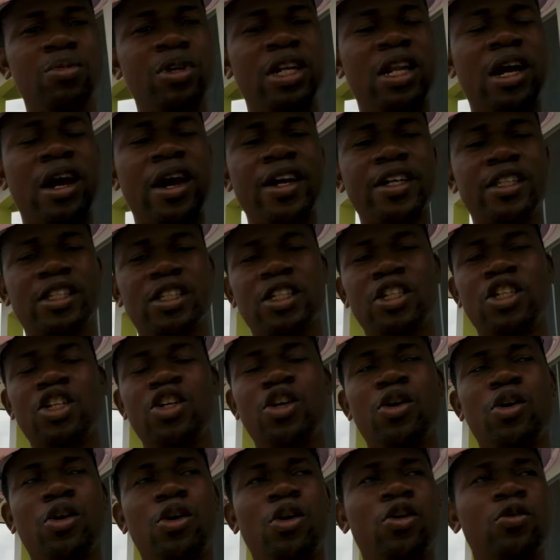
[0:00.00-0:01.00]
be directing
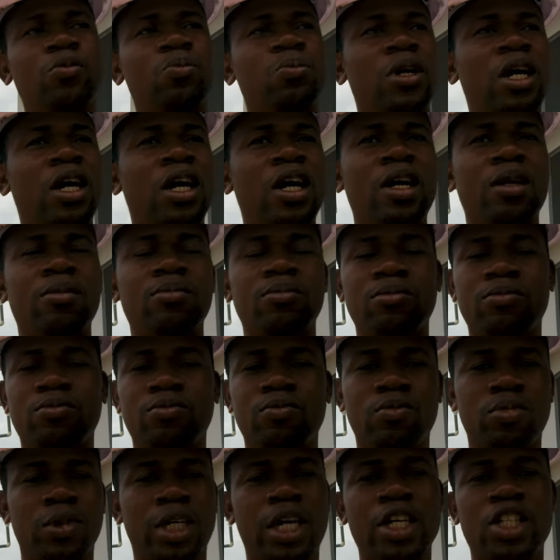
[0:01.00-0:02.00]
your um,
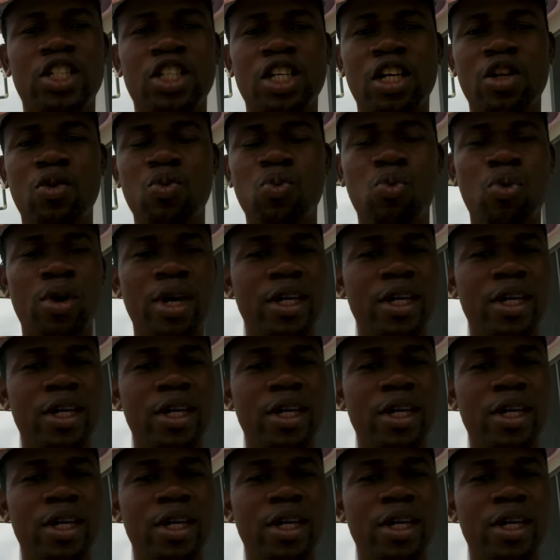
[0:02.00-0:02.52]
kitchen